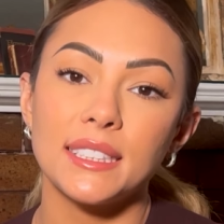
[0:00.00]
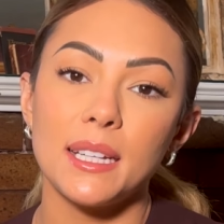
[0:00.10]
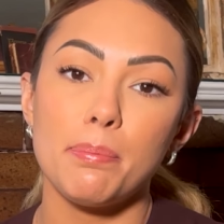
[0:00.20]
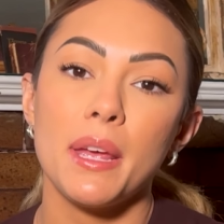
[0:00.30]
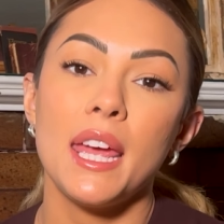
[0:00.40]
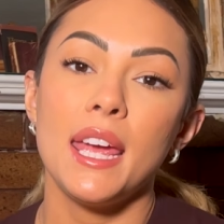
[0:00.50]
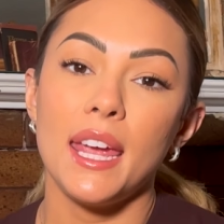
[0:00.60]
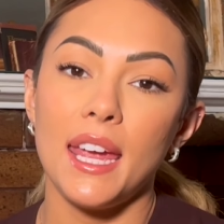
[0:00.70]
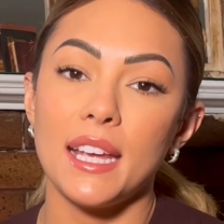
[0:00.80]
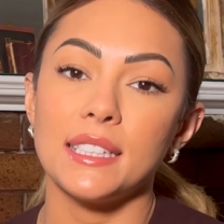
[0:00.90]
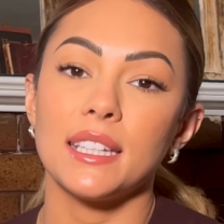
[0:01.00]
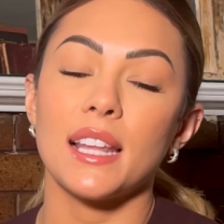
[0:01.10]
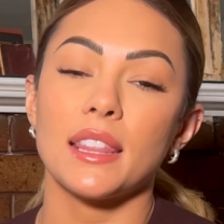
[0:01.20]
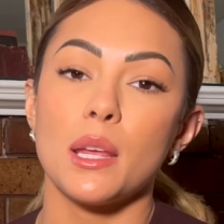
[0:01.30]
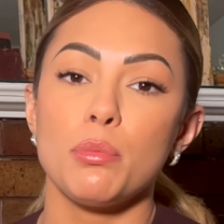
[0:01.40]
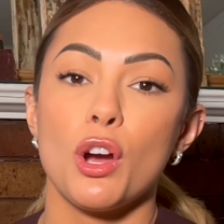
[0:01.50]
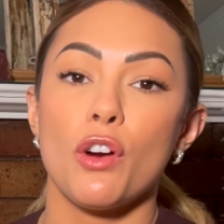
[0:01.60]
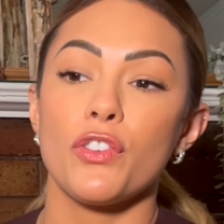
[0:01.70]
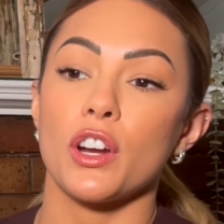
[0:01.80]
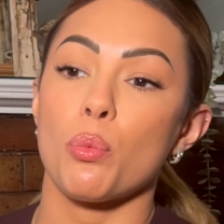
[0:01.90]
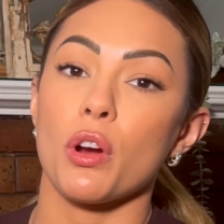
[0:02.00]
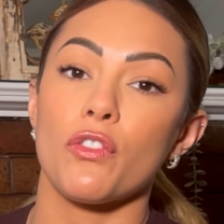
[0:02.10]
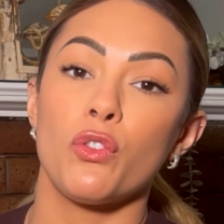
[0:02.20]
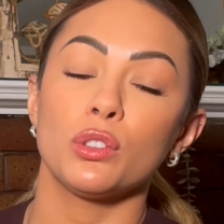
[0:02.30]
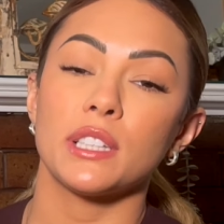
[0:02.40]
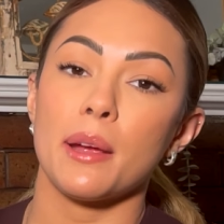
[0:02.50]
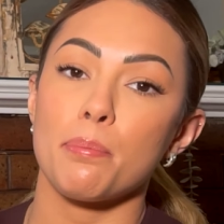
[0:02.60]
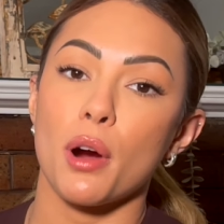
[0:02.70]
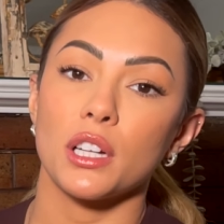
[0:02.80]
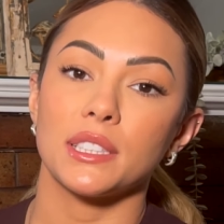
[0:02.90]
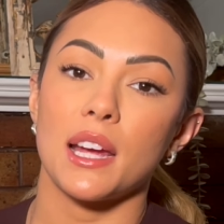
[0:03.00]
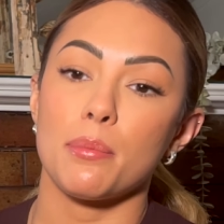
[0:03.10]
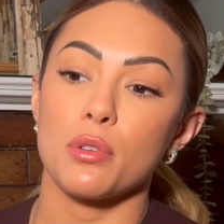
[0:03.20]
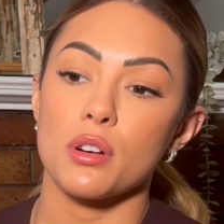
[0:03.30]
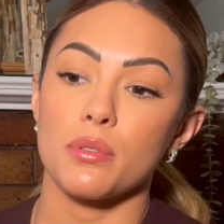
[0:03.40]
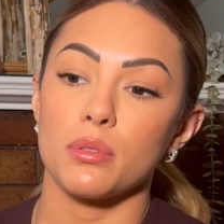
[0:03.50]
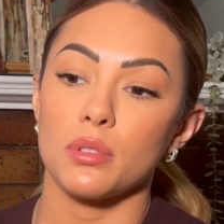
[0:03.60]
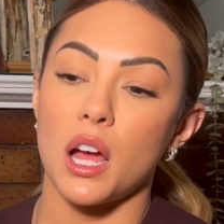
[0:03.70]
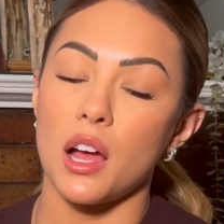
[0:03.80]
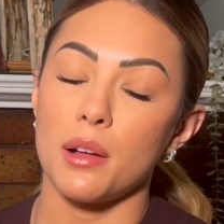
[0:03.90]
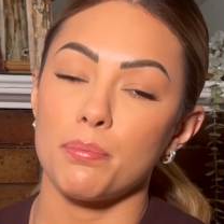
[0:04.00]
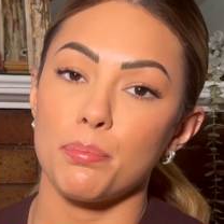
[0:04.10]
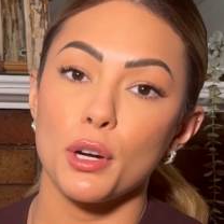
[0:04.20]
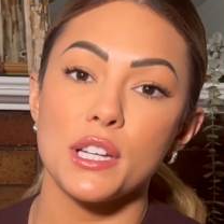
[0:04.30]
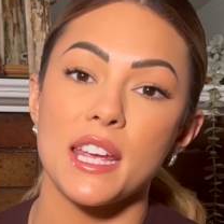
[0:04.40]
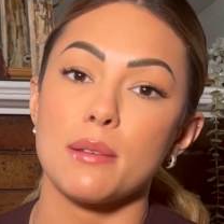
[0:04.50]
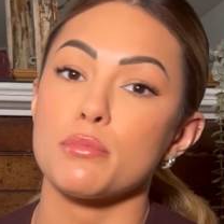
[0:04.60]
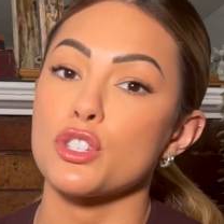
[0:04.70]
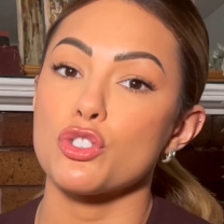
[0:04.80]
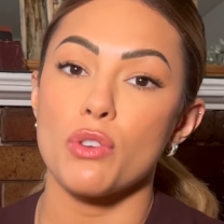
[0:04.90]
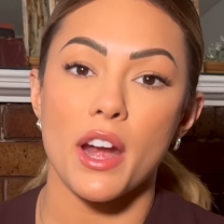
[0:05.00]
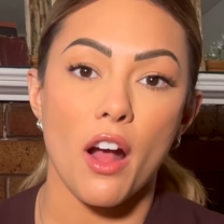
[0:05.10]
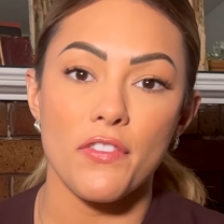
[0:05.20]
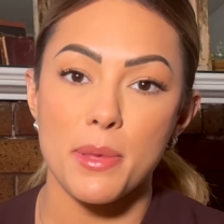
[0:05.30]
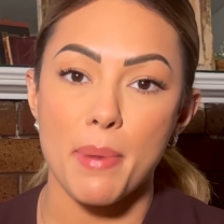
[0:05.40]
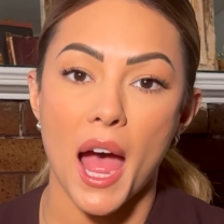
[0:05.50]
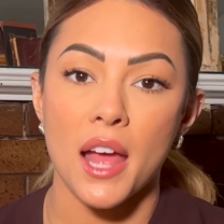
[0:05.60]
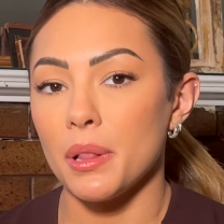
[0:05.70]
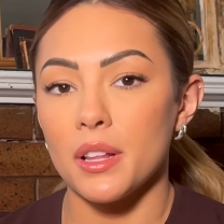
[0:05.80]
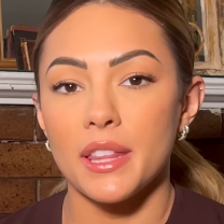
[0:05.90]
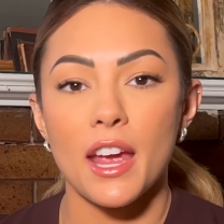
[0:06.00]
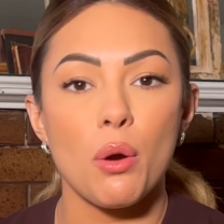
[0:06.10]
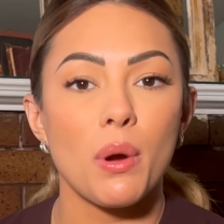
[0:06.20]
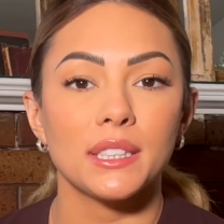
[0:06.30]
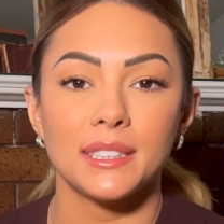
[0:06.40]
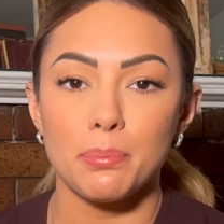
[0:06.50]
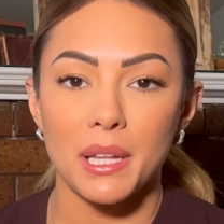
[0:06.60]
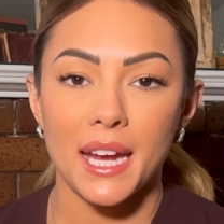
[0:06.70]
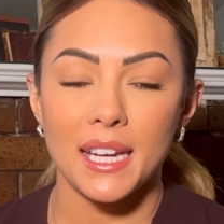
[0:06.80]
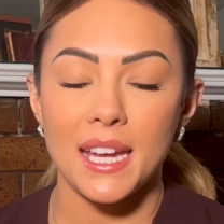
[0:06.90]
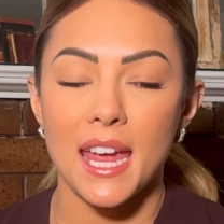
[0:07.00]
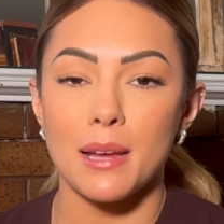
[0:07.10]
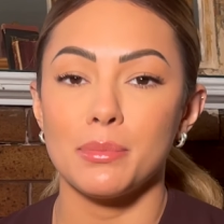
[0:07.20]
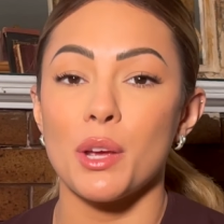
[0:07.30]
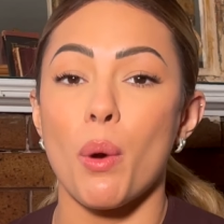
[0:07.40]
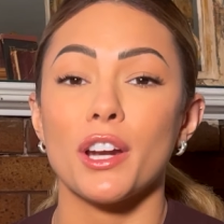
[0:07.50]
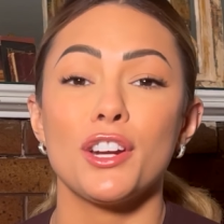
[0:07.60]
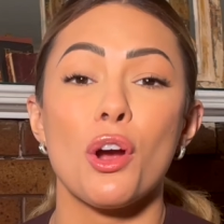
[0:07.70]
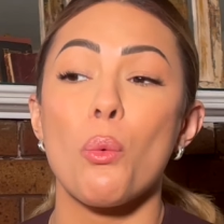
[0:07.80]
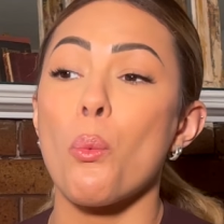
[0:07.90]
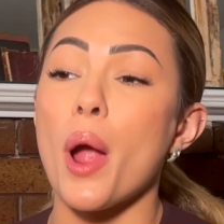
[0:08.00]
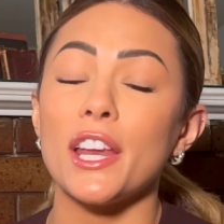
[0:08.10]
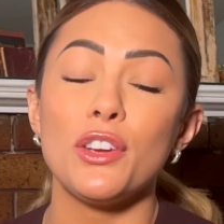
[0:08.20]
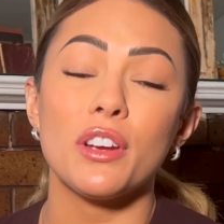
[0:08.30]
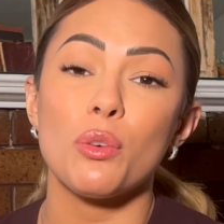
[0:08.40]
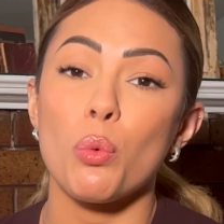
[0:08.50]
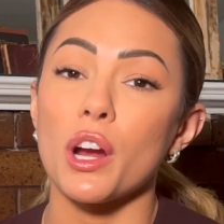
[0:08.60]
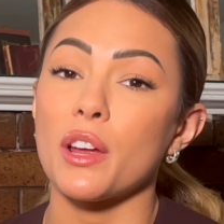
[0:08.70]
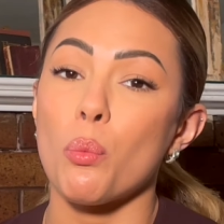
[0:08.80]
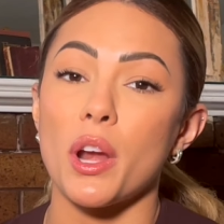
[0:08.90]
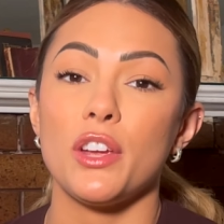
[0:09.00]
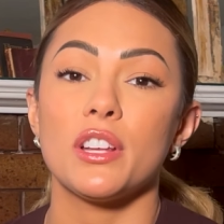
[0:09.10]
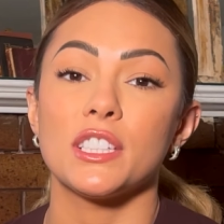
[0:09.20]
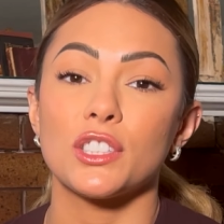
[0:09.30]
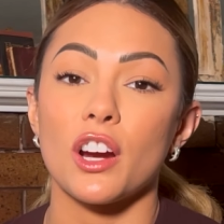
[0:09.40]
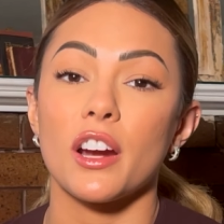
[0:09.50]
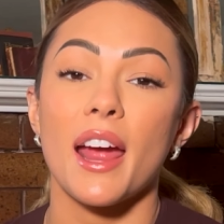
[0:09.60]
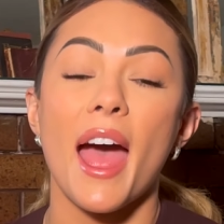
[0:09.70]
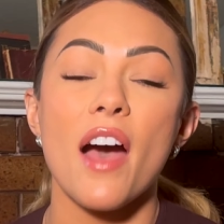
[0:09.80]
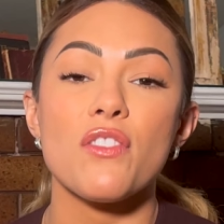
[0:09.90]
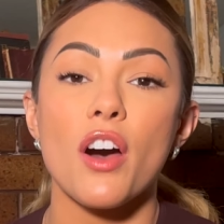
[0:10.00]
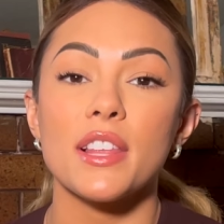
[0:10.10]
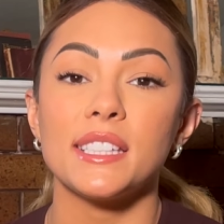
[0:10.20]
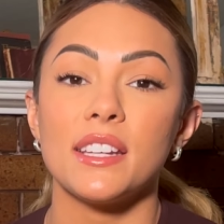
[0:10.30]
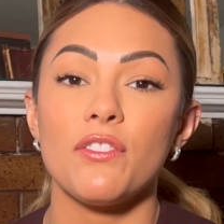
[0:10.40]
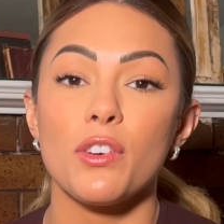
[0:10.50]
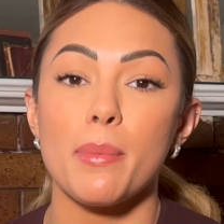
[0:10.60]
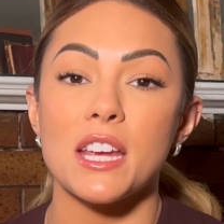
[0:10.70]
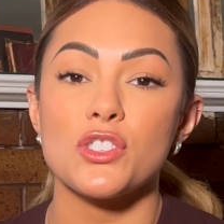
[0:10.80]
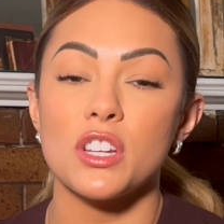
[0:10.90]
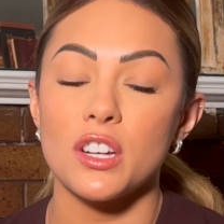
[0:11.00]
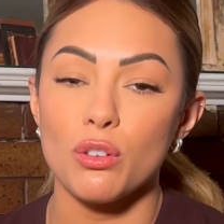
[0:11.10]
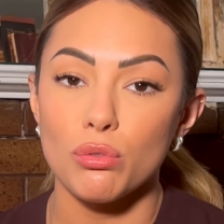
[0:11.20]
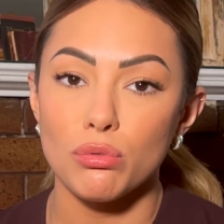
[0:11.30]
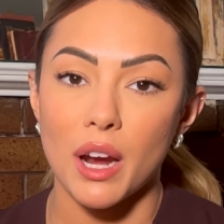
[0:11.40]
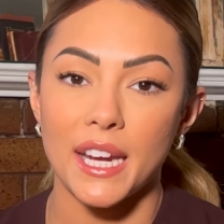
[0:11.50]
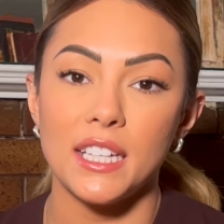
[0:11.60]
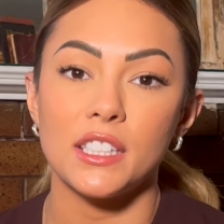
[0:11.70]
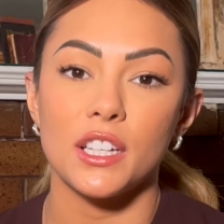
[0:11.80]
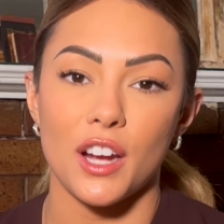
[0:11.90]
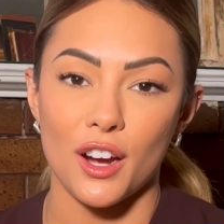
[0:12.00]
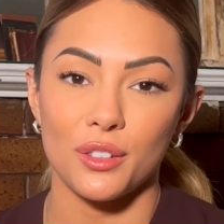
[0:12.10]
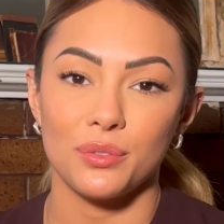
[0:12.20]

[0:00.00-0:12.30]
tip is let them know if you're going to work full-time, part-time, or per diem straight off the bat. They don't want to play any games. They want to know when you can work and when you can start. Have all this information ready to go.